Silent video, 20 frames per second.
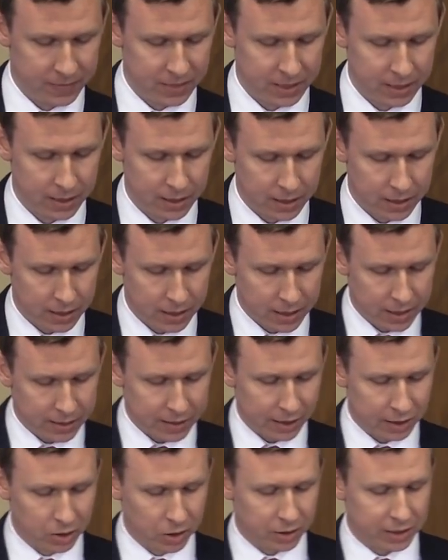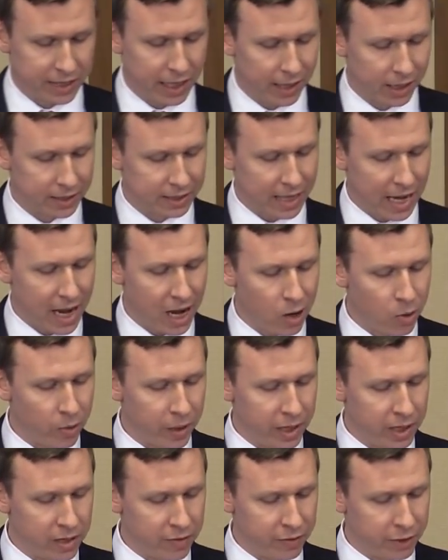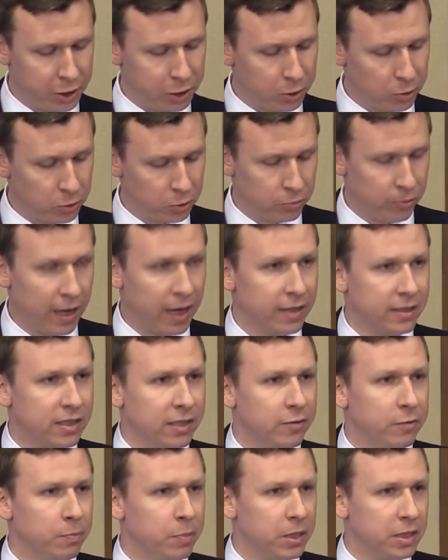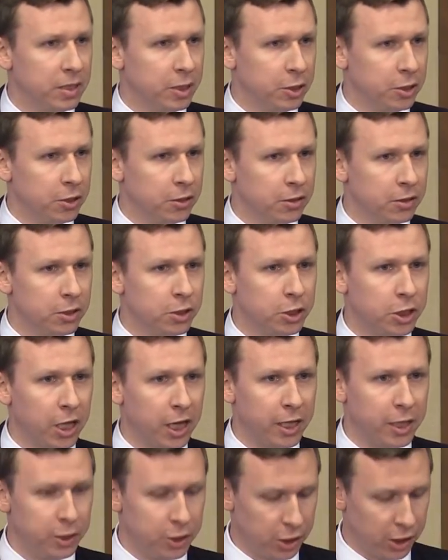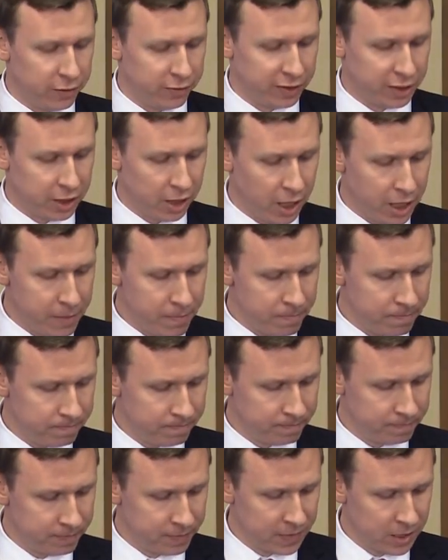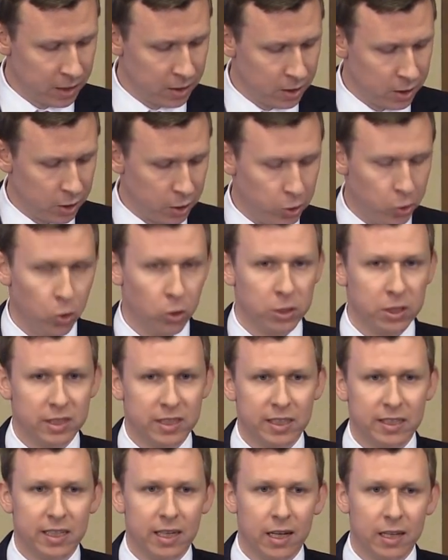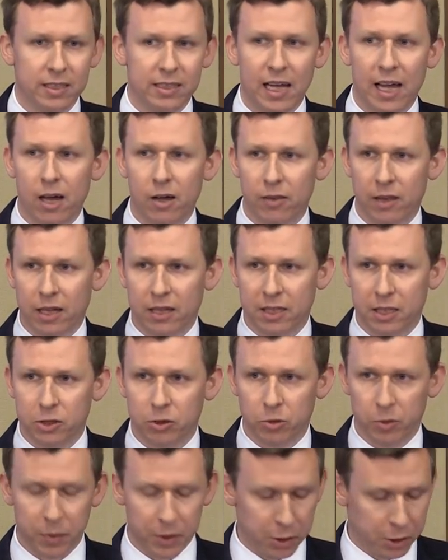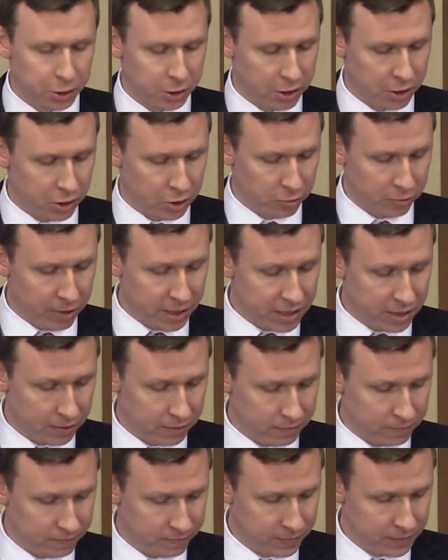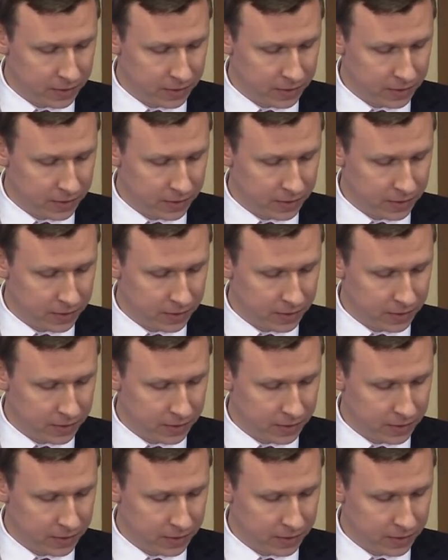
It does not tell us how individuals' relative positions change over time, nor does it tell us how that distribution has arisen.